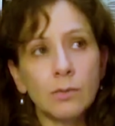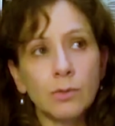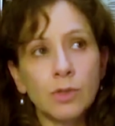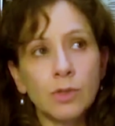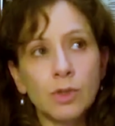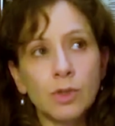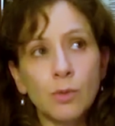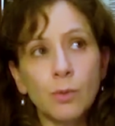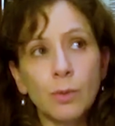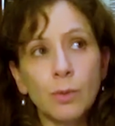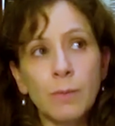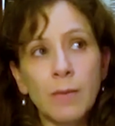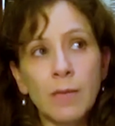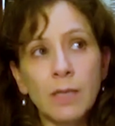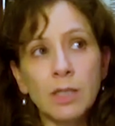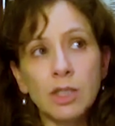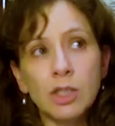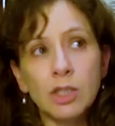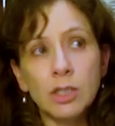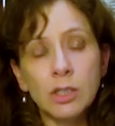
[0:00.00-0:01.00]
so we
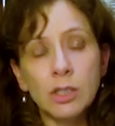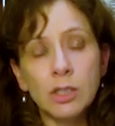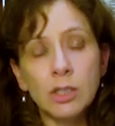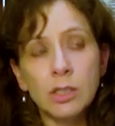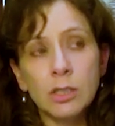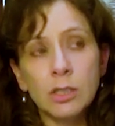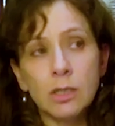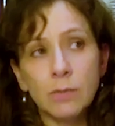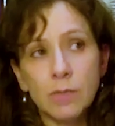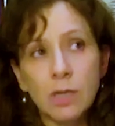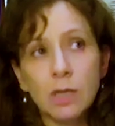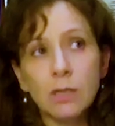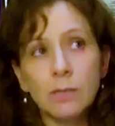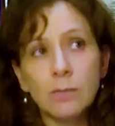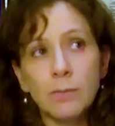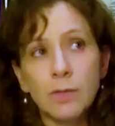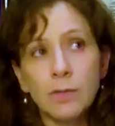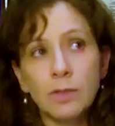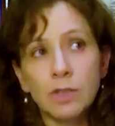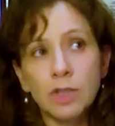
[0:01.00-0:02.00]
mentioned, we talked
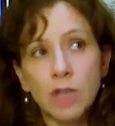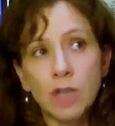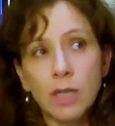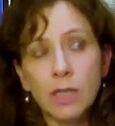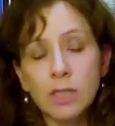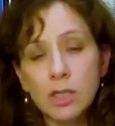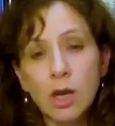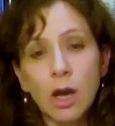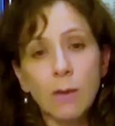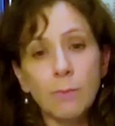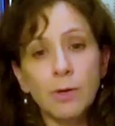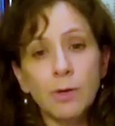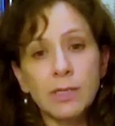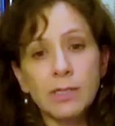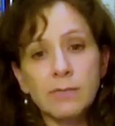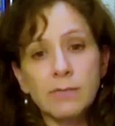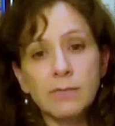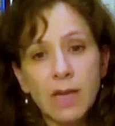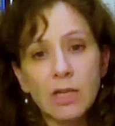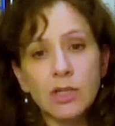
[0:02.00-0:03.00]
about China's
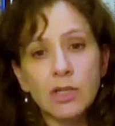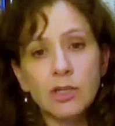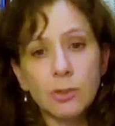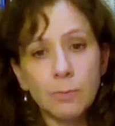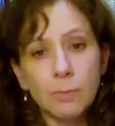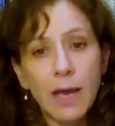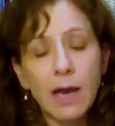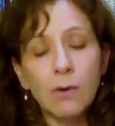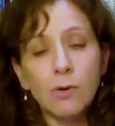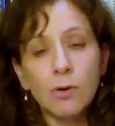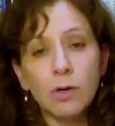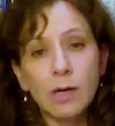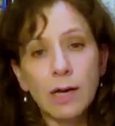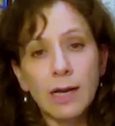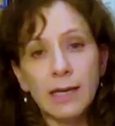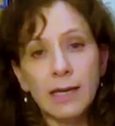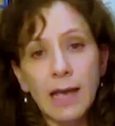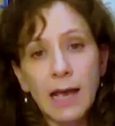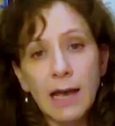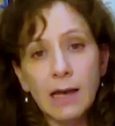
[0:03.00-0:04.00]
comprehensive national power
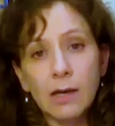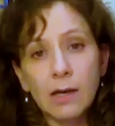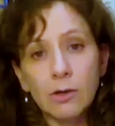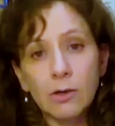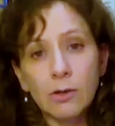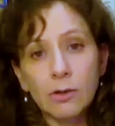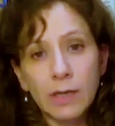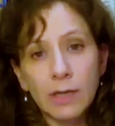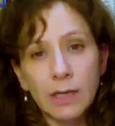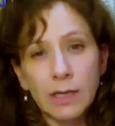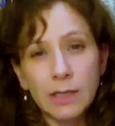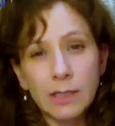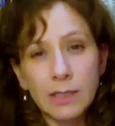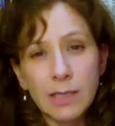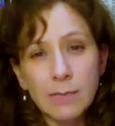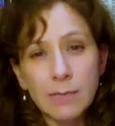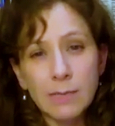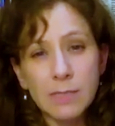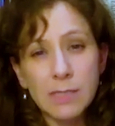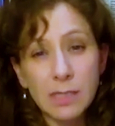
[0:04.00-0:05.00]
and how it
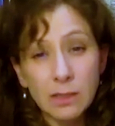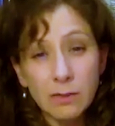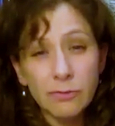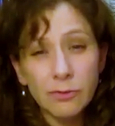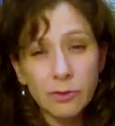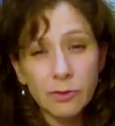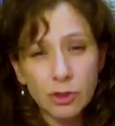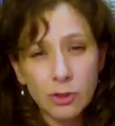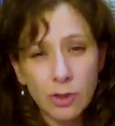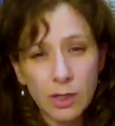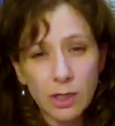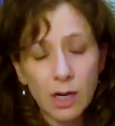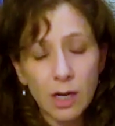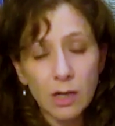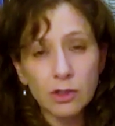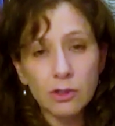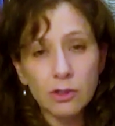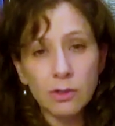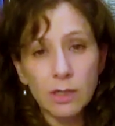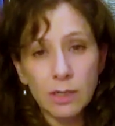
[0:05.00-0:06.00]
attempts to infiltrate a
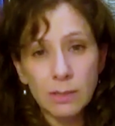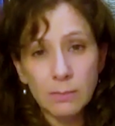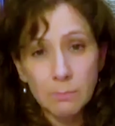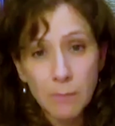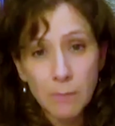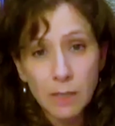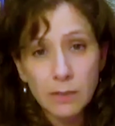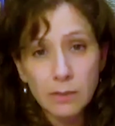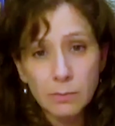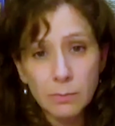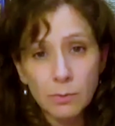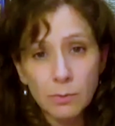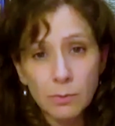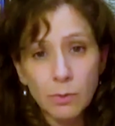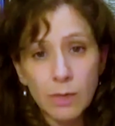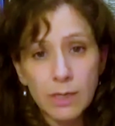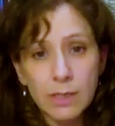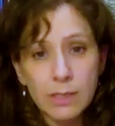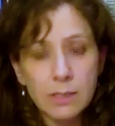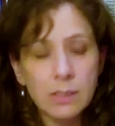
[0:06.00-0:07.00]
country in multiple
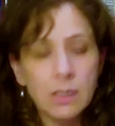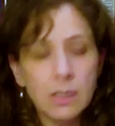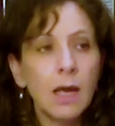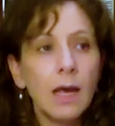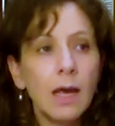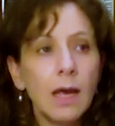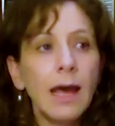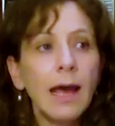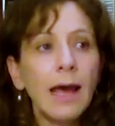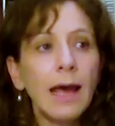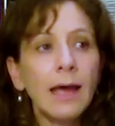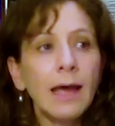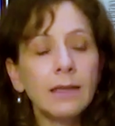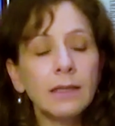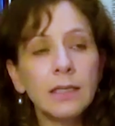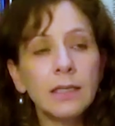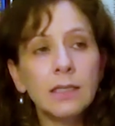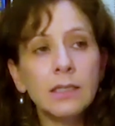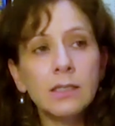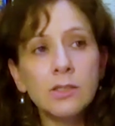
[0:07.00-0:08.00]
ways.
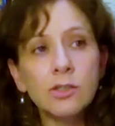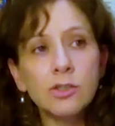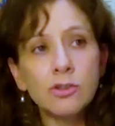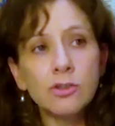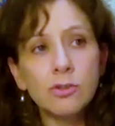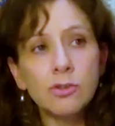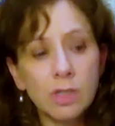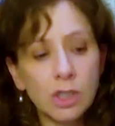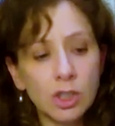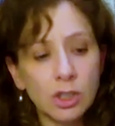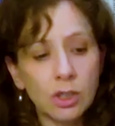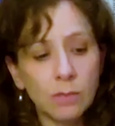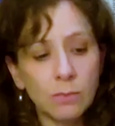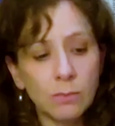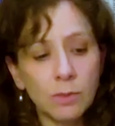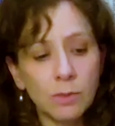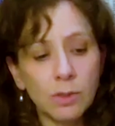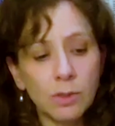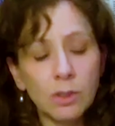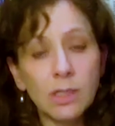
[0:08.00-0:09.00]
And the Indian strategic
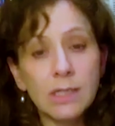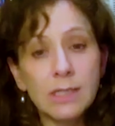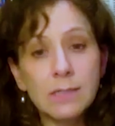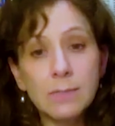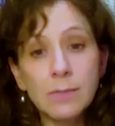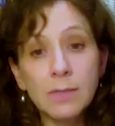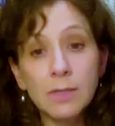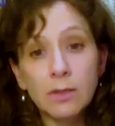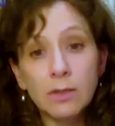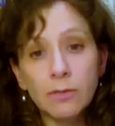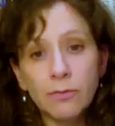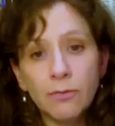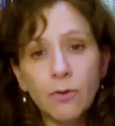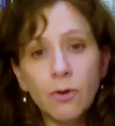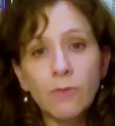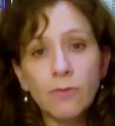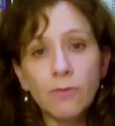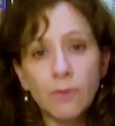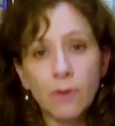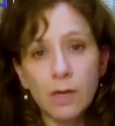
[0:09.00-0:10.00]
community has been at the
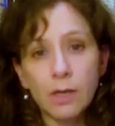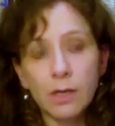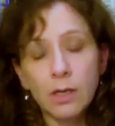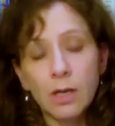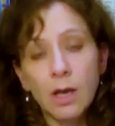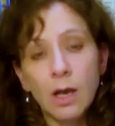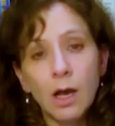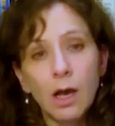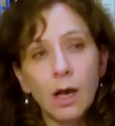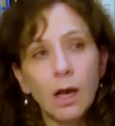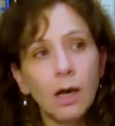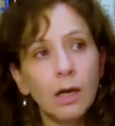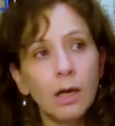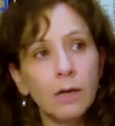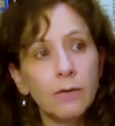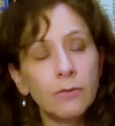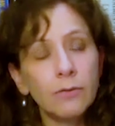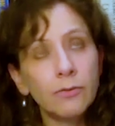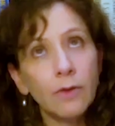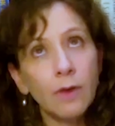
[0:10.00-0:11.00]
forefront
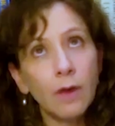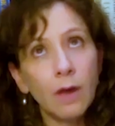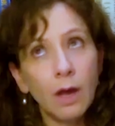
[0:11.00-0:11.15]
of